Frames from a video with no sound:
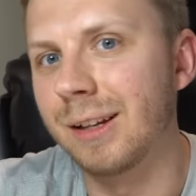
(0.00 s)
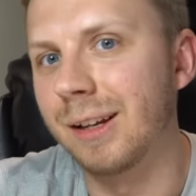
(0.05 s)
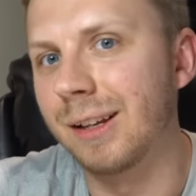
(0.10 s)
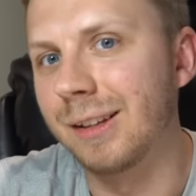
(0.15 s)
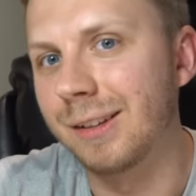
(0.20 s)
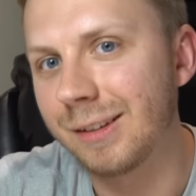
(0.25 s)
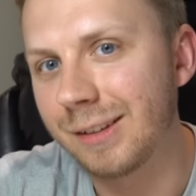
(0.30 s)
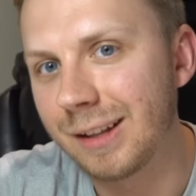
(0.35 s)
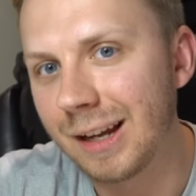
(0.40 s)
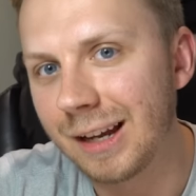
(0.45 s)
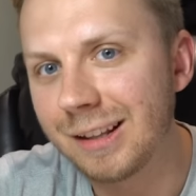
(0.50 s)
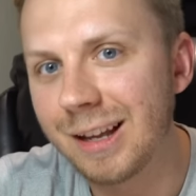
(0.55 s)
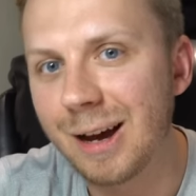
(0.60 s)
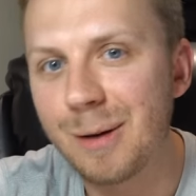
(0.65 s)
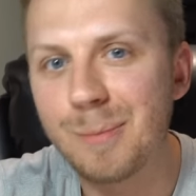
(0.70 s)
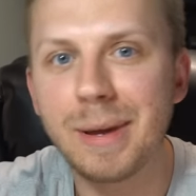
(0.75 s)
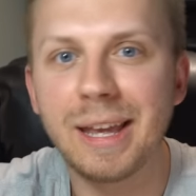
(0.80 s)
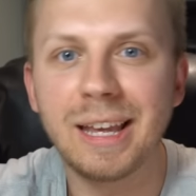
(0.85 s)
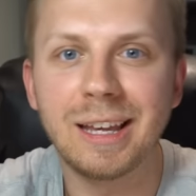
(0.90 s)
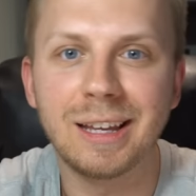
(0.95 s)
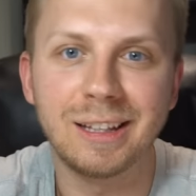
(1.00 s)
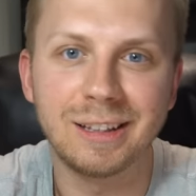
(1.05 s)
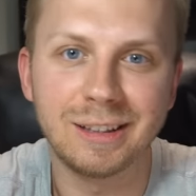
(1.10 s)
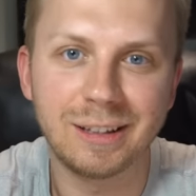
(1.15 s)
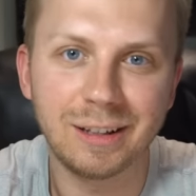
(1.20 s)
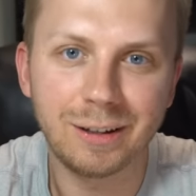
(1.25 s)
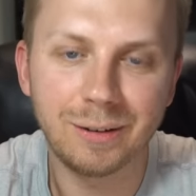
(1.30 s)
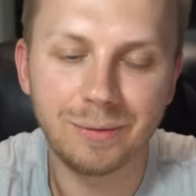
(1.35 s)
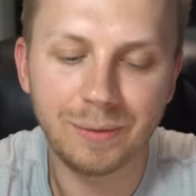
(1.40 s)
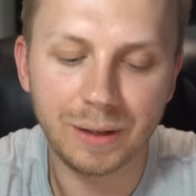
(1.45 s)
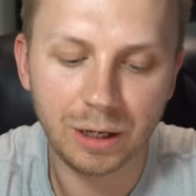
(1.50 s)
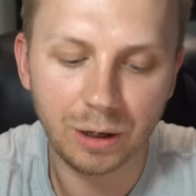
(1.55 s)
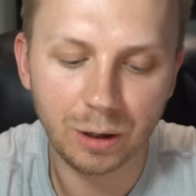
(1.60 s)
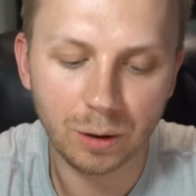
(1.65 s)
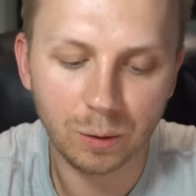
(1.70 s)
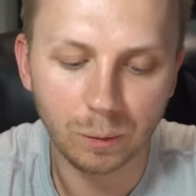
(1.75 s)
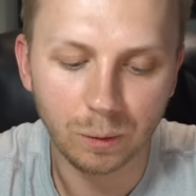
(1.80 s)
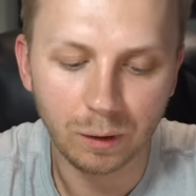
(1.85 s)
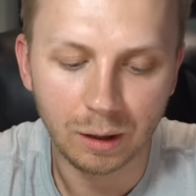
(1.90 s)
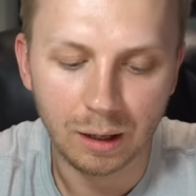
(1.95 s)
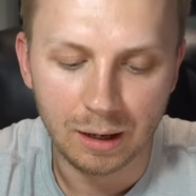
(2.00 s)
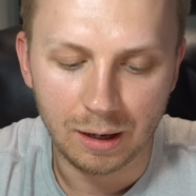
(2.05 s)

Instead, I'm making this video